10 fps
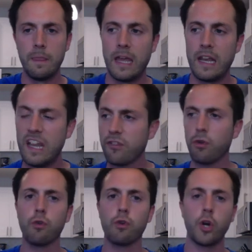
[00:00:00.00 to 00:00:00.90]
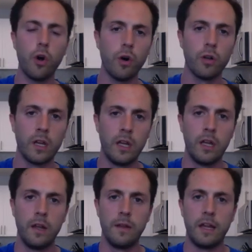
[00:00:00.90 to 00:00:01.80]
And his whole goal
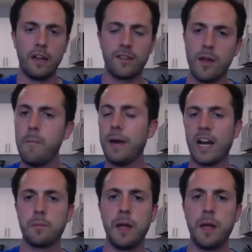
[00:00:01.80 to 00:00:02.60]
is to impact